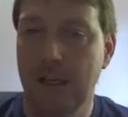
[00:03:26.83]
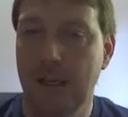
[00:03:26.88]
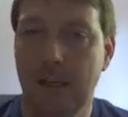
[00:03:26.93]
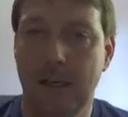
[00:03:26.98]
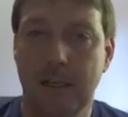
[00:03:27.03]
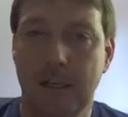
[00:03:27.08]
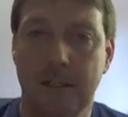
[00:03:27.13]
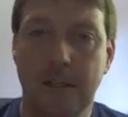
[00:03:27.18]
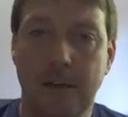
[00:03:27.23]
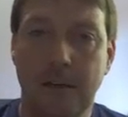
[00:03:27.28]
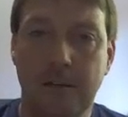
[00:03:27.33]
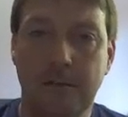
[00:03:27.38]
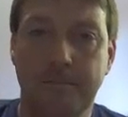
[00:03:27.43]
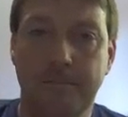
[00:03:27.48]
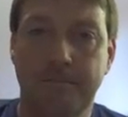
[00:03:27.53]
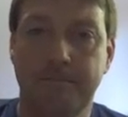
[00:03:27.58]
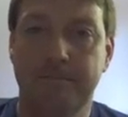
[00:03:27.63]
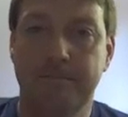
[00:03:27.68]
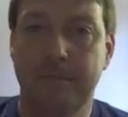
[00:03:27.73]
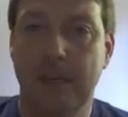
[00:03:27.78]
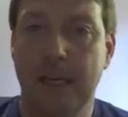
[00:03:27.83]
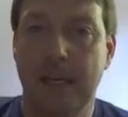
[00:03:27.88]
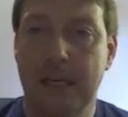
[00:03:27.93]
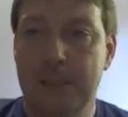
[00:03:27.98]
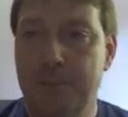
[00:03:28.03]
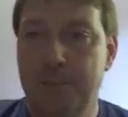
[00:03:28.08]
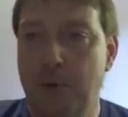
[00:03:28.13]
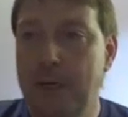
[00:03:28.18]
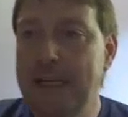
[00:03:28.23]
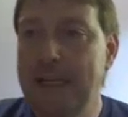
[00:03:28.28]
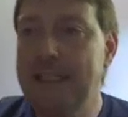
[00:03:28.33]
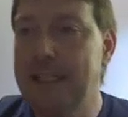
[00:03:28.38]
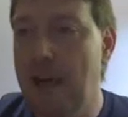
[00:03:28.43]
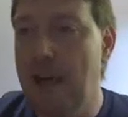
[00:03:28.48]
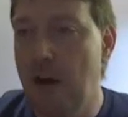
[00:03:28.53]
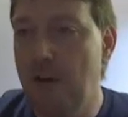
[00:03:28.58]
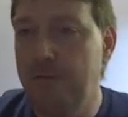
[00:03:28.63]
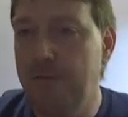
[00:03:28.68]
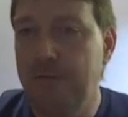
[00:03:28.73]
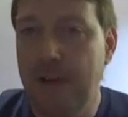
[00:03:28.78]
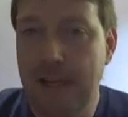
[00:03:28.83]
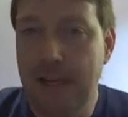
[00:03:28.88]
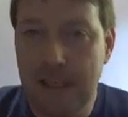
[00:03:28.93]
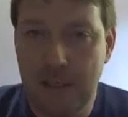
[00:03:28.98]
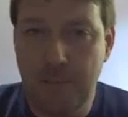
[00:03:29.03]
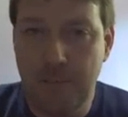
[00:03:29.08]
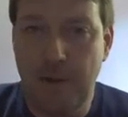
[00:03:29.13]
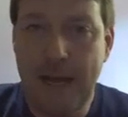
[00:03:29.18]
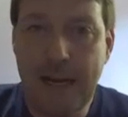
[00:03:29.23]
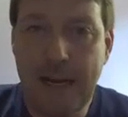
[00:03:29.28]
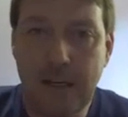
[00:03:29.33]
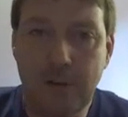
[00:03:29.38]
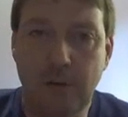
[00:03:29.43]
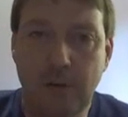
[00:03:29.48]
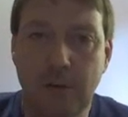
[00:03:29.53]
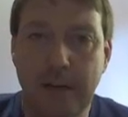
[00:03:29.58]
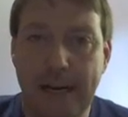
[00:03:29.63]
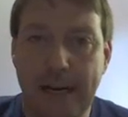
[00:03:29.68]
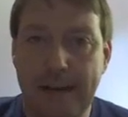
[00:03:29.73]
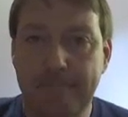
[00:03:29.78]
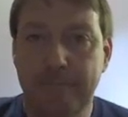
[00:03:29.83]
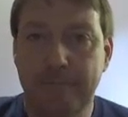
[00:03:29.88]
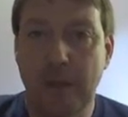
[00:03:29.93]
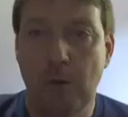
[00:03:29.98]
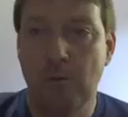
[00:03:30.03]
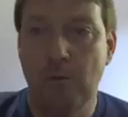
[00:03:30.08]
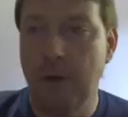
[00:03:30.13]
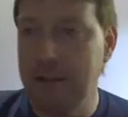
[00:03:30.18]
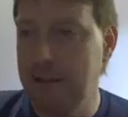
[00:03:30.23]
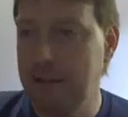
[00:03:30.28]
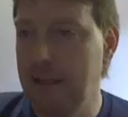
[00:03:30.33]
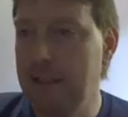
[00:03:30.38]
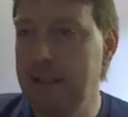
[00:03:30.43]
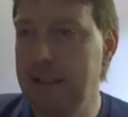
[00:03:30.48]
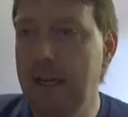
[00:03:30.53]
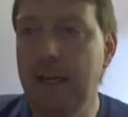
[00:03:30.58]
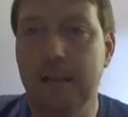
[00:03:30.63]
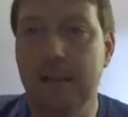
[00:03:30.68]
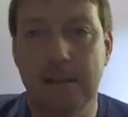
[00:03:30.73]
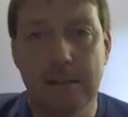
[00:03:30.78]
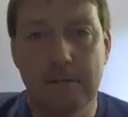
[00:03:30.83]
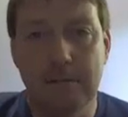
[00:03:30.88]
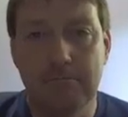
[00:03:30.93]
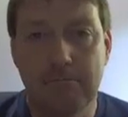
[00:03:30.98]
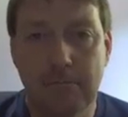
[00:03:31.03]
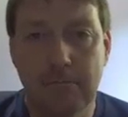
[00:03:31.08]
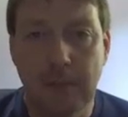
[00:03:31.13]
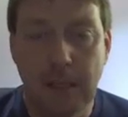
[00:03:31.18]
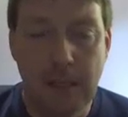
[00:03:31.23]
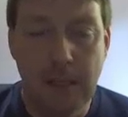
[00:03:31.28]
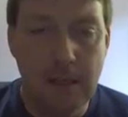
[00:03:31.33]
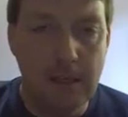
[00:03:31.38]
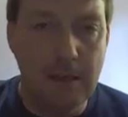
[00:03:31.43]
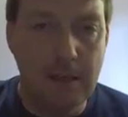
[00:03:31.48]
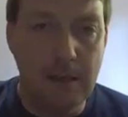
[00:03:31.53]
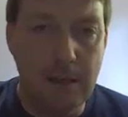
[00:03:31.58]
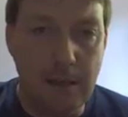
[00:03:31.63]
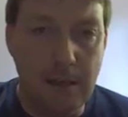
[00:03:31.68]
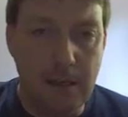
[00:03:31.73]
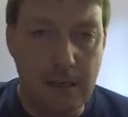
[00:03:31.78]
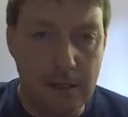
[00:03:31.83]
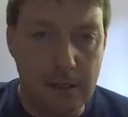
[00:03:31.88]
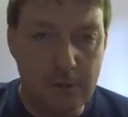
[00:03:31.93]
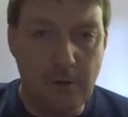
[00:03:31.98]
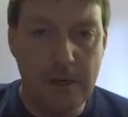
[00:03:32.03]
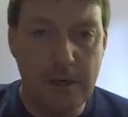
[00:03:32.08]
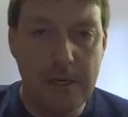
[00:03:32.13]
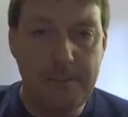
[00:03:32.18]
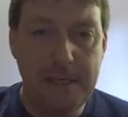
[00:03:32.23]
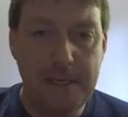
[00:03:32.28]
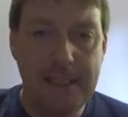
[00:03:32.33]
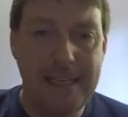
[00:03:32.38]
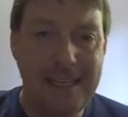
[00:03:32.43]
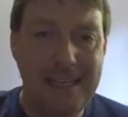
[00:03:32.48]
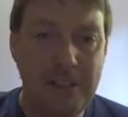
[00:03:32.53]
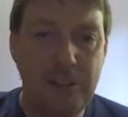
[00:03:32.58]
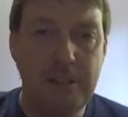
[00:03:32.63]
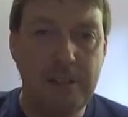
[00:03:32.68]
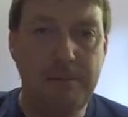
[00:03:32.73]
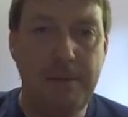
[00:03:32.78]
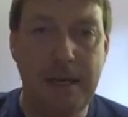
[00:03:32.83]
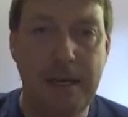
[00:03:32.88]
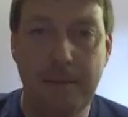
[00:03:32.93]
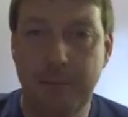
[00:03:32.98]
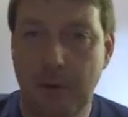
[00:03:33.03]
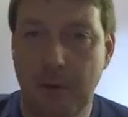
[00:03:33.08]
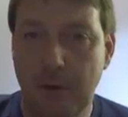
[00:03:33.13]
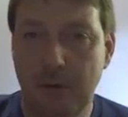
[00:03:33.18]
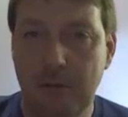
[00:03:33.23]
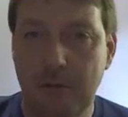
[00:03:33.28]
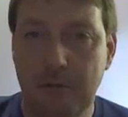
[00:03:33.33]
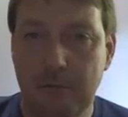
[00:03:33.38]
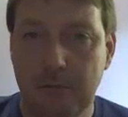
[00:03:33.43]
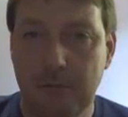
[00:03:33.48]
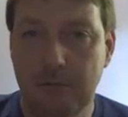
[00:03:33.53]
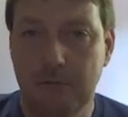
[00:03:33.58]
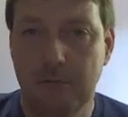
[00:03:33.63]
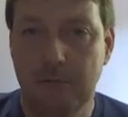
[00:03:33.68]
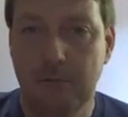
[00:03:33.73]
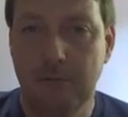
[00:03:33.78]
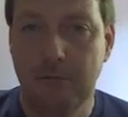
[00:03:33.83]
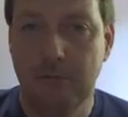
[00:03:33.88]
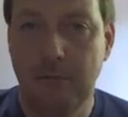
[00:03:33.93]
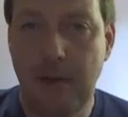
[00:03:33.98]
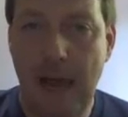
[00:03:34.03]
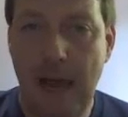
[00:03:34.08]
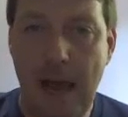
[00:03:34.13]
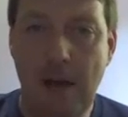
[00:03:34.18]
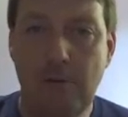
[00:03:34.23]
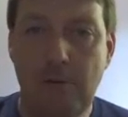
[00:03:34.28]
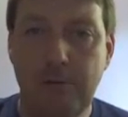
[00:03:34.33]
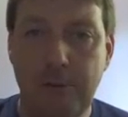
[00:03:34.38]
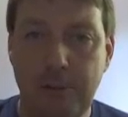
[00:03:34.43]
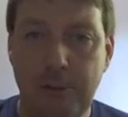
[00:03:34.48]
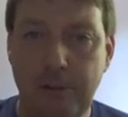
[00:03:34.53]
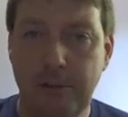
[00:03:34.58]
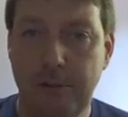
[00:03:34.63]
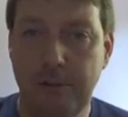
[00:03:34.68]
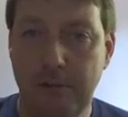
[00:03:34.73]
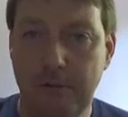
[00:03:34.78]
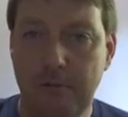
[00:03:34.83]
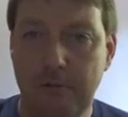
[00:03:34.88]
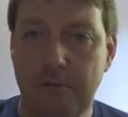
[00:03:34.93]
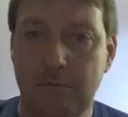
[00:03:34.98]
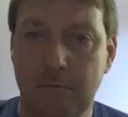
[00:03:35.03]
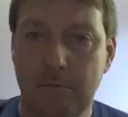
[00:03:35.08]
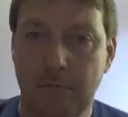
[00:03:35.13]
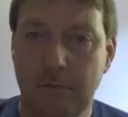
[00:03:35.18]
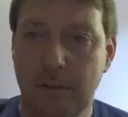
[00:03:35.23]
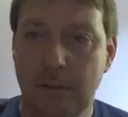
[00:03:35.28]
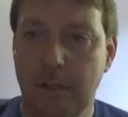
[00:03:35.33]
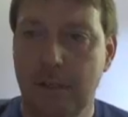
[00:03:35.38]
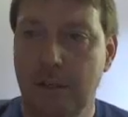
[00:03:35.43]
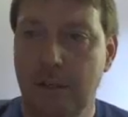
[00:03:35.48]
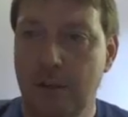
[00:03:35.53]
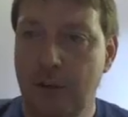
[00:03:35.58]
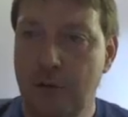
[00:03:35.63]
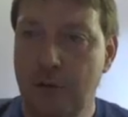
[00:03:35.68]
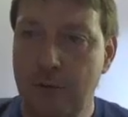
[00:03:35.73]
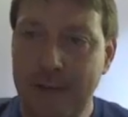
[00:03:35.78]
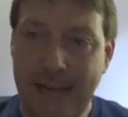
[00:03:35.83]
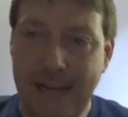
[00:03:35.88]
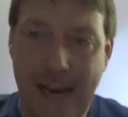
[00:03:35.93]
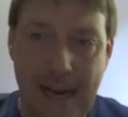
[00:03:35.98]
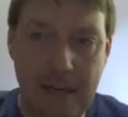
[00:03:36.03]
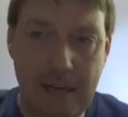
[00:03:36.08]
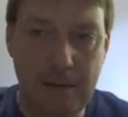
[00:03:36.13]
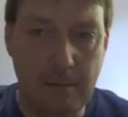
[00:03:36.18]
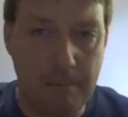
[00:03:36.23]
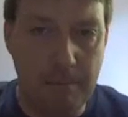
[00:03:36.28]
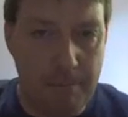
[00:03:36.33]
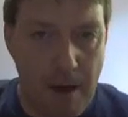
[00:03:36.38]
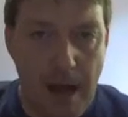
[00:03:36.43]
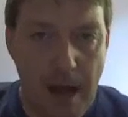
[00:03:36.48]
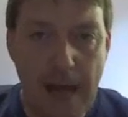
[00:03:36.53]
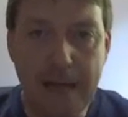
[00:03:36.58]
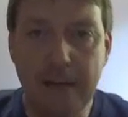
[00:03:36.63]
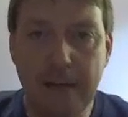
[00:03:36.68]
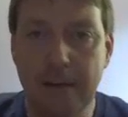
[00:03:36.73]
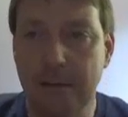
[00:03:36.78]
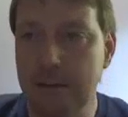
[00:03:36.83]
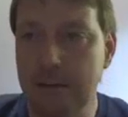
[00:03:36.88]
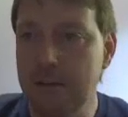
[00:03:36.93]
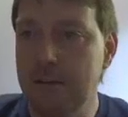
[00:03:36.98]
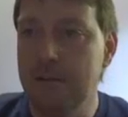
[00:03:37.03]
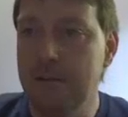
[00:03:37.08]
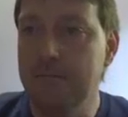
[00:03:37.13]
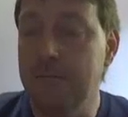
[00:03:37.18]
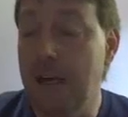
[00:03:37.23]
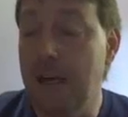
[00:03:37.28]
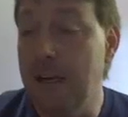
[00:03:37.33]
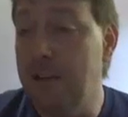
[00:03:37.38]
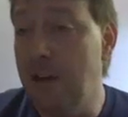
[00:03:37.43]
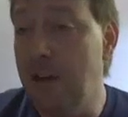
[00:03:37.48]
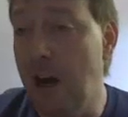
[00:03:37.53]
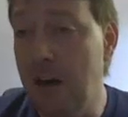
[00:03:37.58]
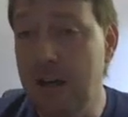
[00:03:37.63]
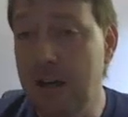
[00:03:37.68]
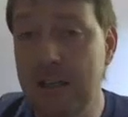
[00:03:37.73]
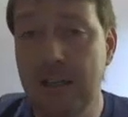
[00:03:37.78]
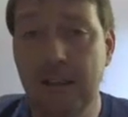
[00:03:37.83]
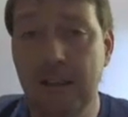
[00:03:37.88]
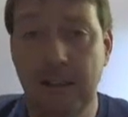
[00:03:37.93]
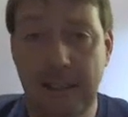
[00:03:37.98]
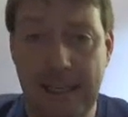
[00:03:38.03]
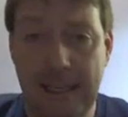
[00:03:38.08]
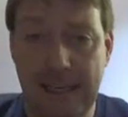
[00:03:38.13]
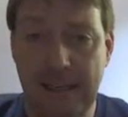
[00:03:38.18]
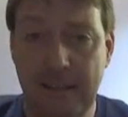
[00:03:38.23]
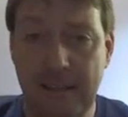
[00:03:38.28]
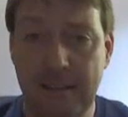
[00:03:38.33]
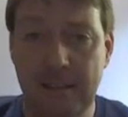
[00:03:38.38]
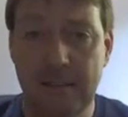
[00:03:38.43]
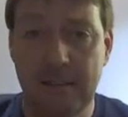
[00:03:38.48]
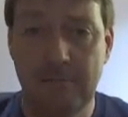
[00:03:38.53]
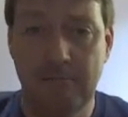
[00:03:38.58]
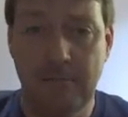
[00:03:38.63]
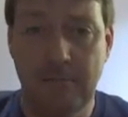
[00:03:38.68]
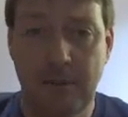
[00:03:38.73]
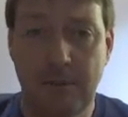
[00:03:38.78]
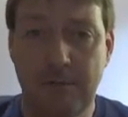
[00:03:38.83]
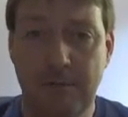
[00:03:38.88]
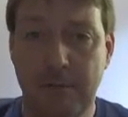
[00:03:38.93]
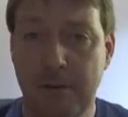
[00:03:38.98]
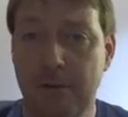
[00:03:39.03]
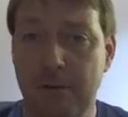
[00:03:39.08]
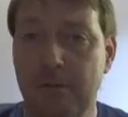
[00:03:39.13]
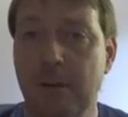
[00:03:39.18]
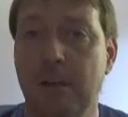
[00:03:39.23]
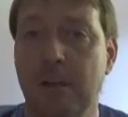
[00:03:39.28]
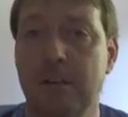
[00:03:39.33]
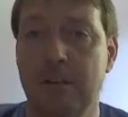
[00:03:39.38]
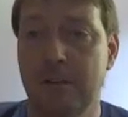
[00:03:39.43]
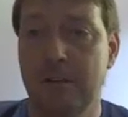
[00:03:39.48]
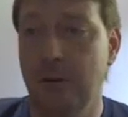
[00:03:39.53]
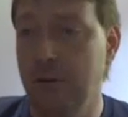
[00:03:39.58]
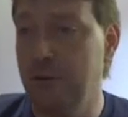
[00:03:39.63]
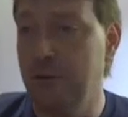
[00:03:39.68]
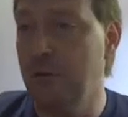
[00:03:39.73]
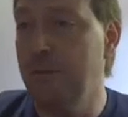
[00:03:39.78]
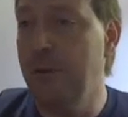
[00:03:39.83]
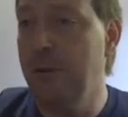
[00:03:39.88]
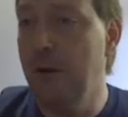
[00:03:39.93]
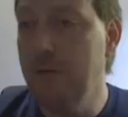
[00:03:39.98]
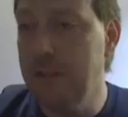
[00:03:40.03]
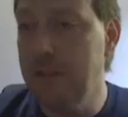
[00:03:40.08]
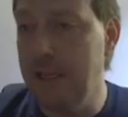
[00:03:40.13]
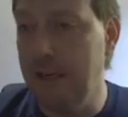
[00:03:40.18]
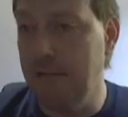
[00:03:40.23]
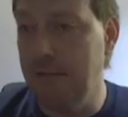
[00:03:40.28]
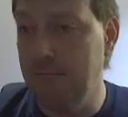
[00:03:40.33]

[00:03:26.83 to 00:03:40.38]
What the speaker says: So it's pretty self-explanatory what this is. It's going to be teaching people how to create buyers and targeted leads through social posting.